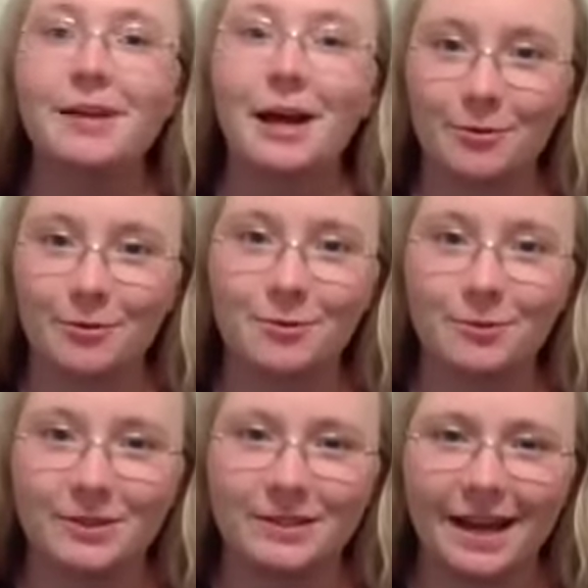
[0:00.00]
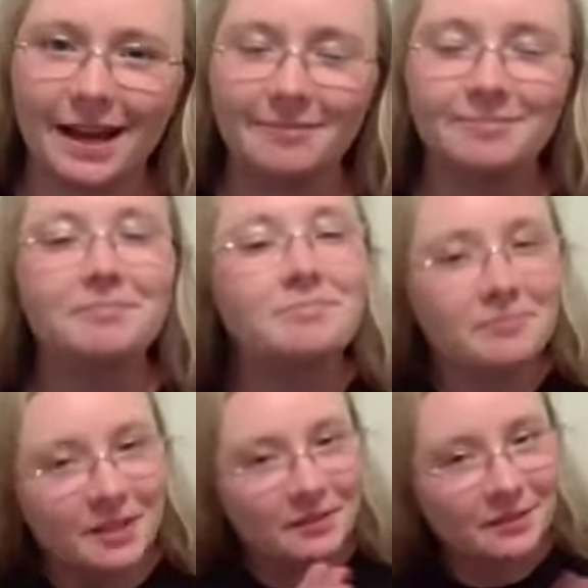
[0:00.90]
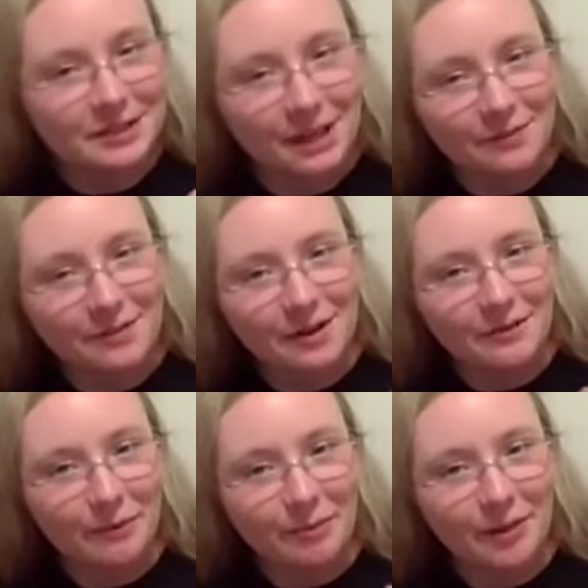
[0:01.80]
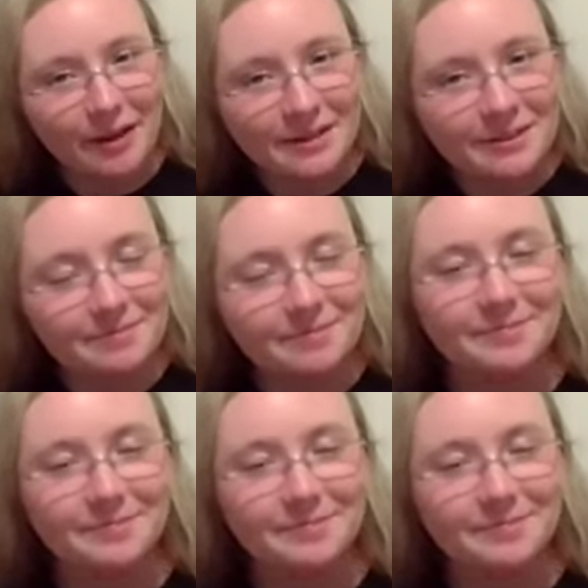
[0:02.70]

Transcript: How cool is that? Give yourself a round of applause.